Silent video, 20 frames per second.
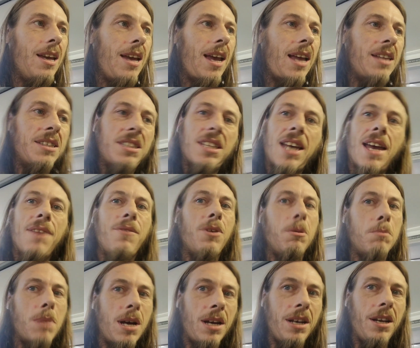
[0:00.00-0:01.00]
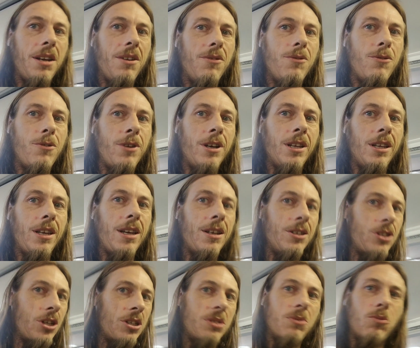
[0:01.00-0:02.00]
and saving money, really, and
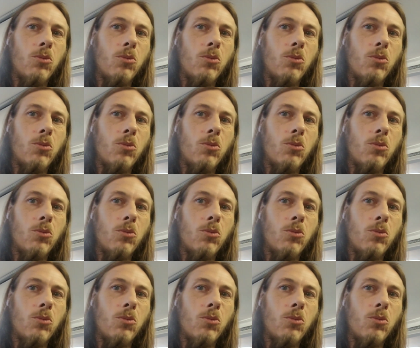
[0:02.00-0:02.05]
just